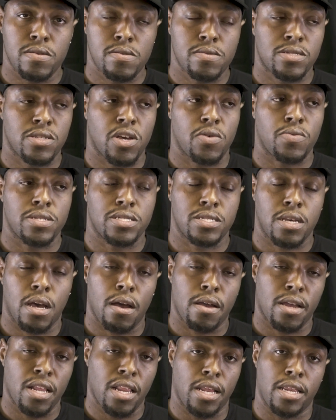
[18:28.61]
So we
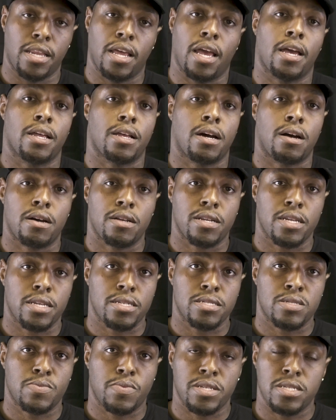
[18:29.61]
targeted that
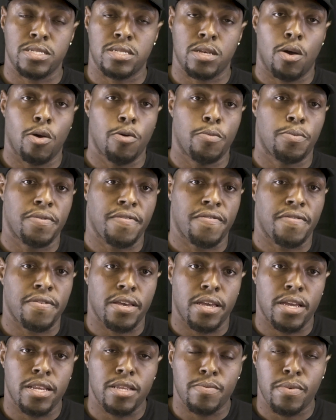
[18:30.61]
audience, but it's open for
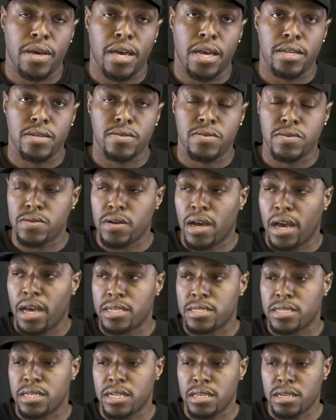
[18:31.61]
anybody who
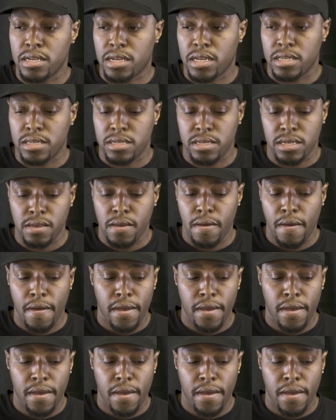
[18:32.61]
actually looking to